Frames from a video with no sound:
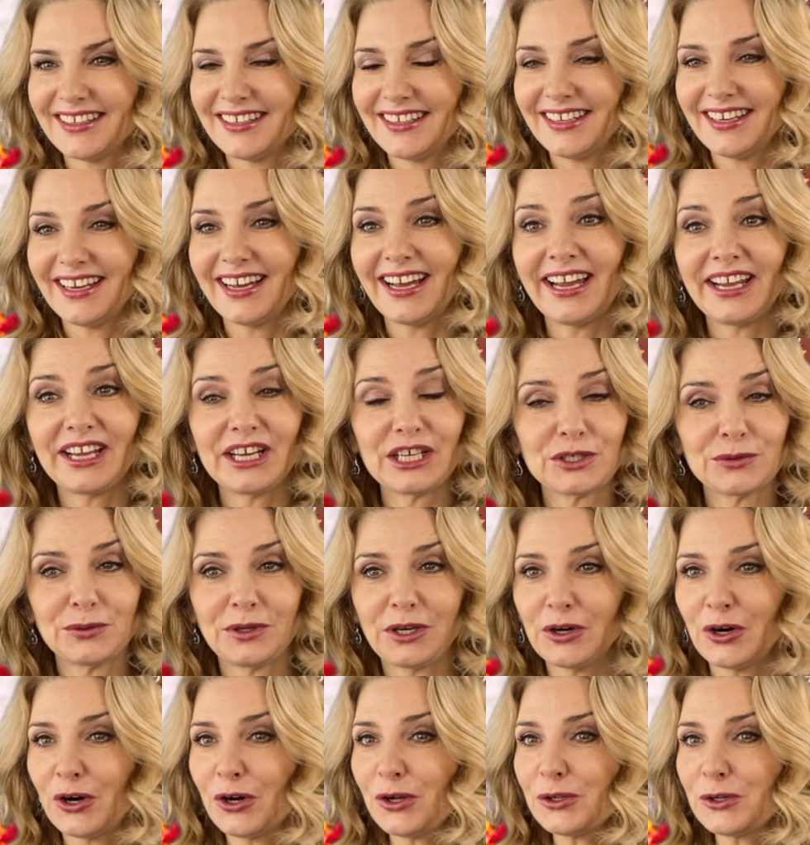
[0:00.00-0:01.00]
I guess we
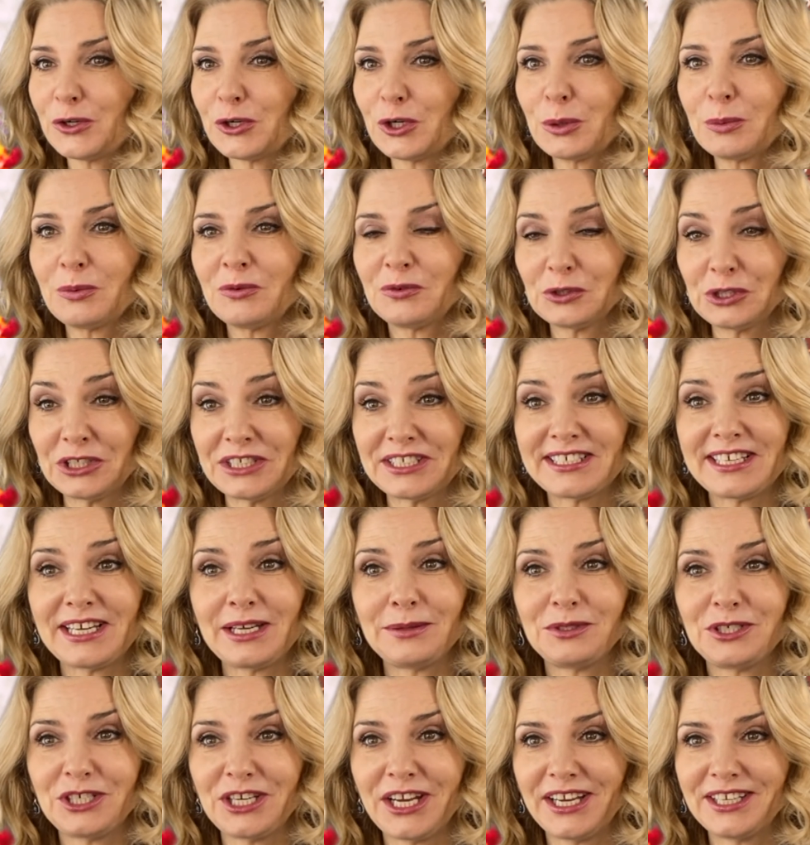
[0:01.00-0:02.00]
all hope for the same
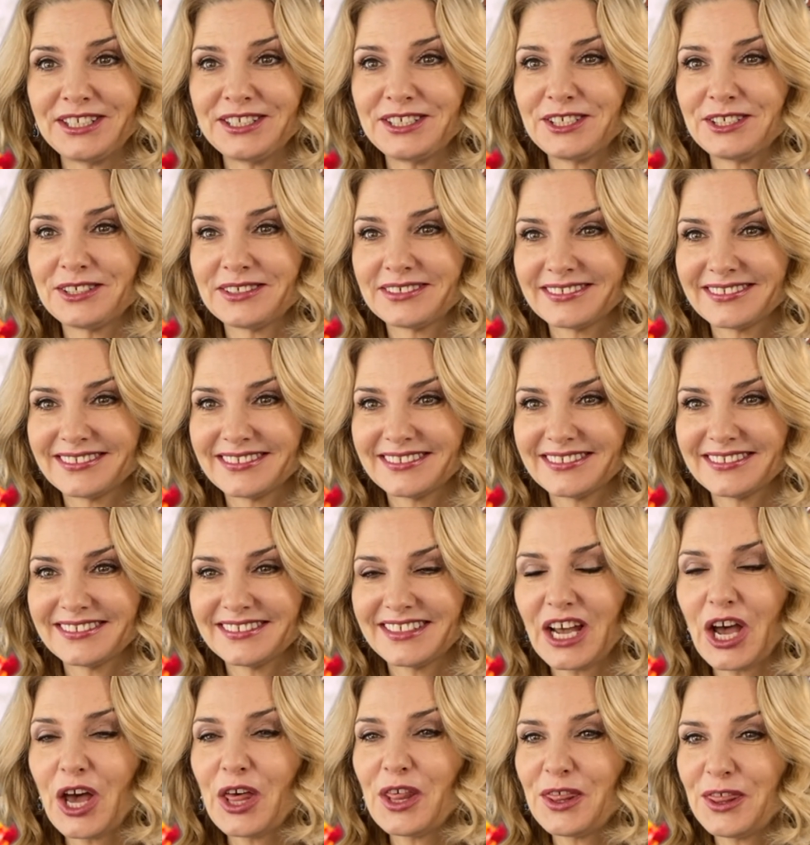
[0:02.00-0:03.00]
change.
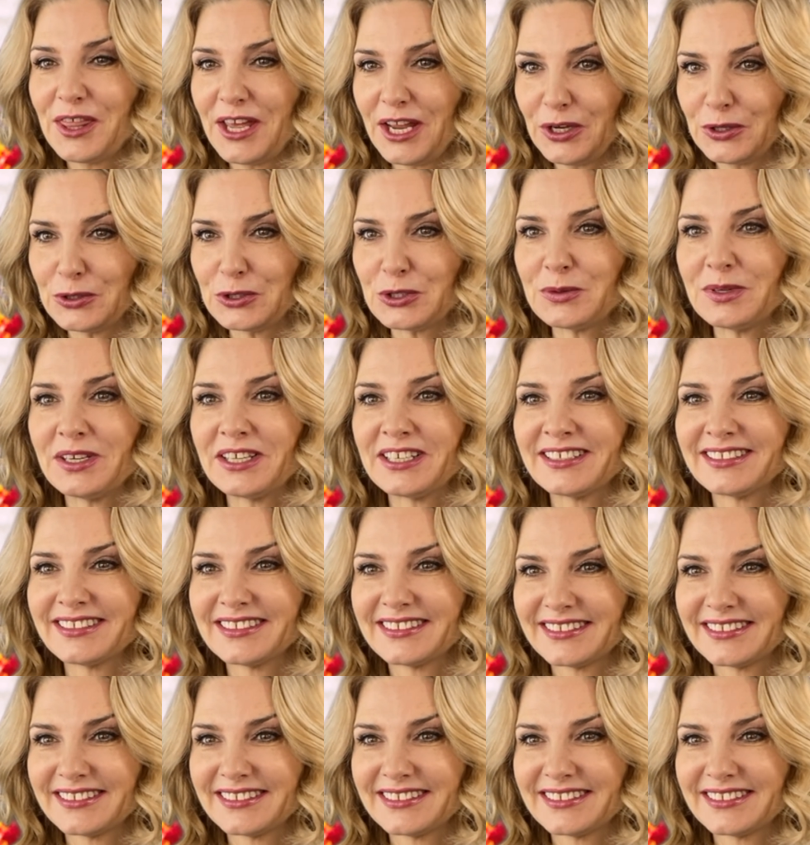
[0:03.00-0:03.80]
Thank you, Sweden.